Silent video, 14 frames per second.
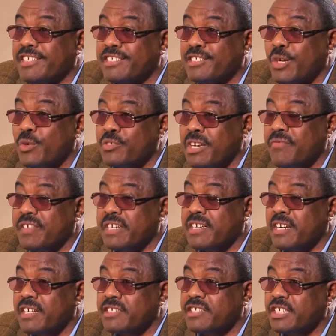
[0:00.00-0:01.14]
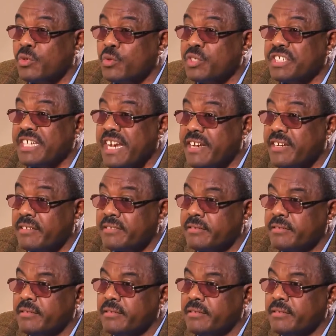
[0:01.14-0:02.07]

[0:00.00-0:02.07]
in South Africa has reconciled.